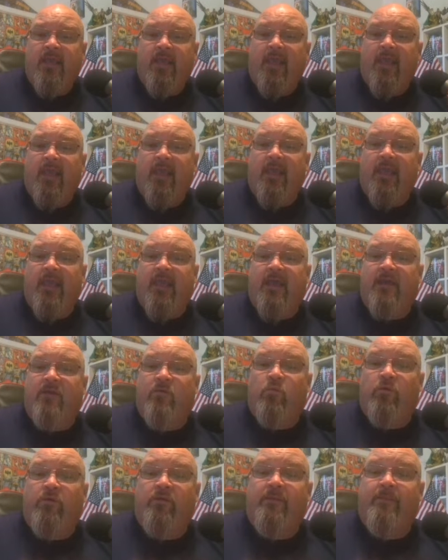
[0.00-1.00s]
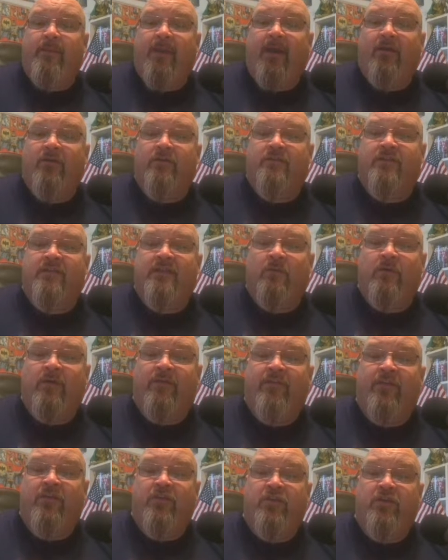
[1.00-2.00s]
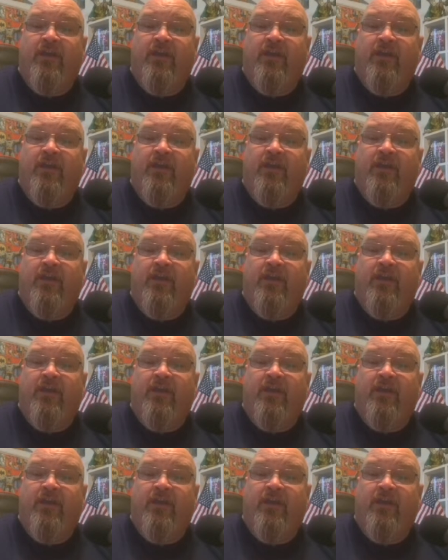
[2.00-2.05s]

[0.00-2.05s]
and Willie Patterson. I want to thank you